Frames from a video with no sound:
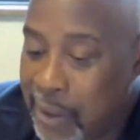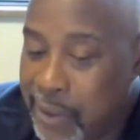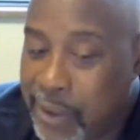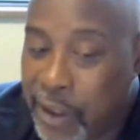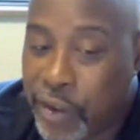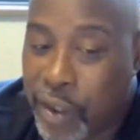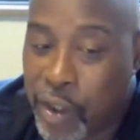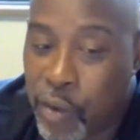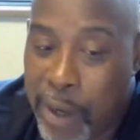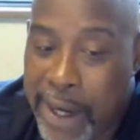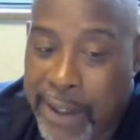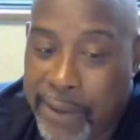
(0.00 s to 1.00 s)
just a
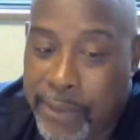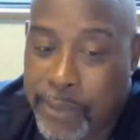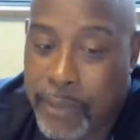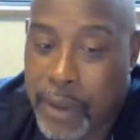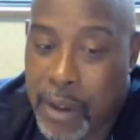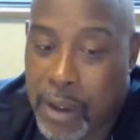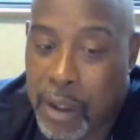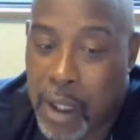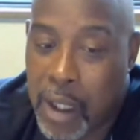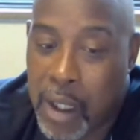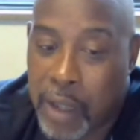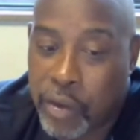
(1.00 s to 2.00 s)
great
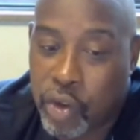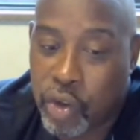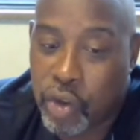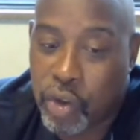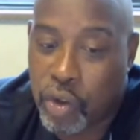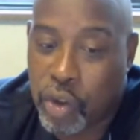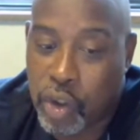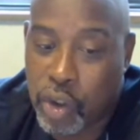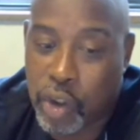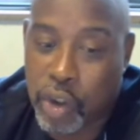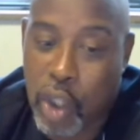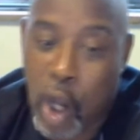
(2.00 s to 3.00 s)

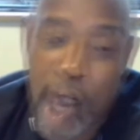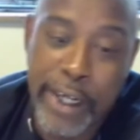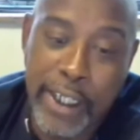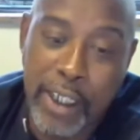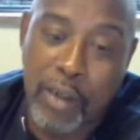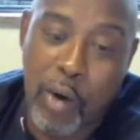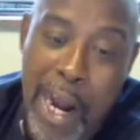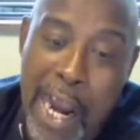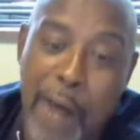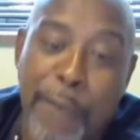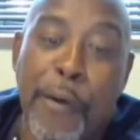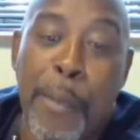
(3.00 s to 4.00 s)
starting
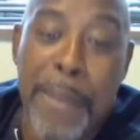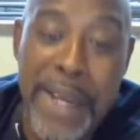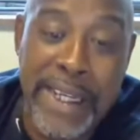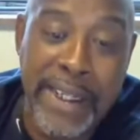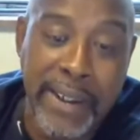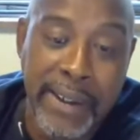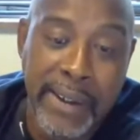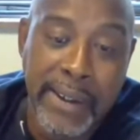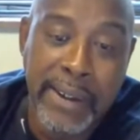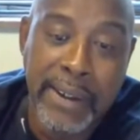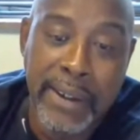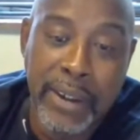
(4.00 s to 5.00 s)
ground for me
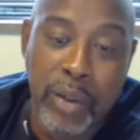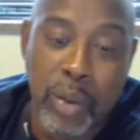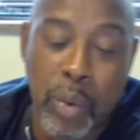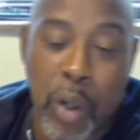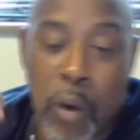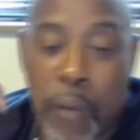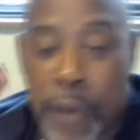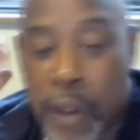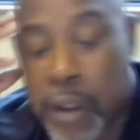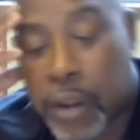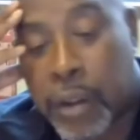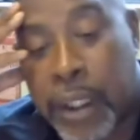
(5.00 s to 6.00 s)

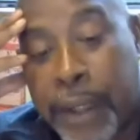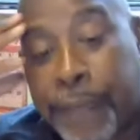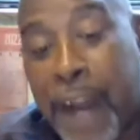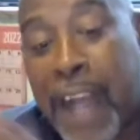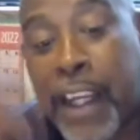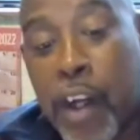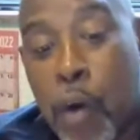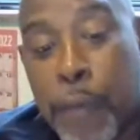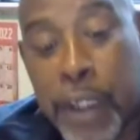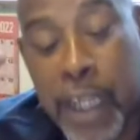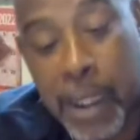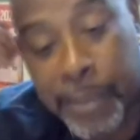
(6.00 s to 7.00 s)
if I could
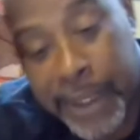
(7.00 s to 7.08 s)
overcome